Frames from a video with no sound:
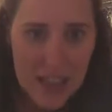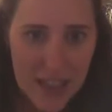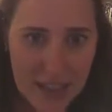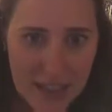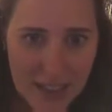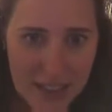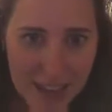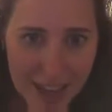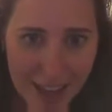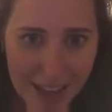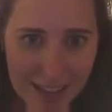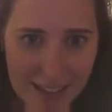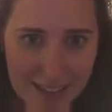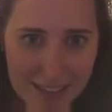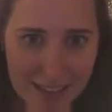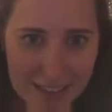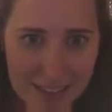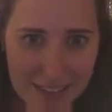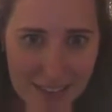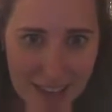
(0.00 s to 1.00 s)
Yes.
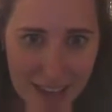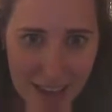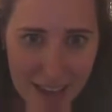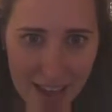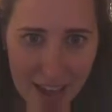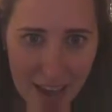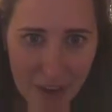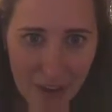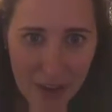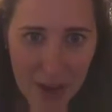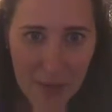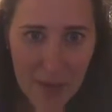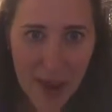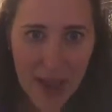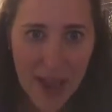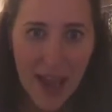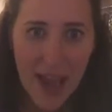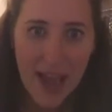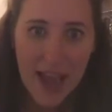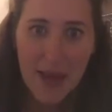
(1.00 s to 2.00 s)
Hey, how am
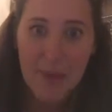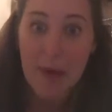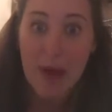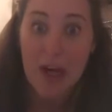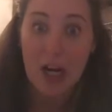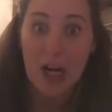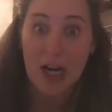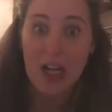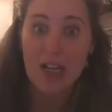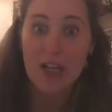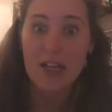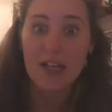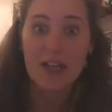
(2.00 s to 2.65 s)
I? I am better.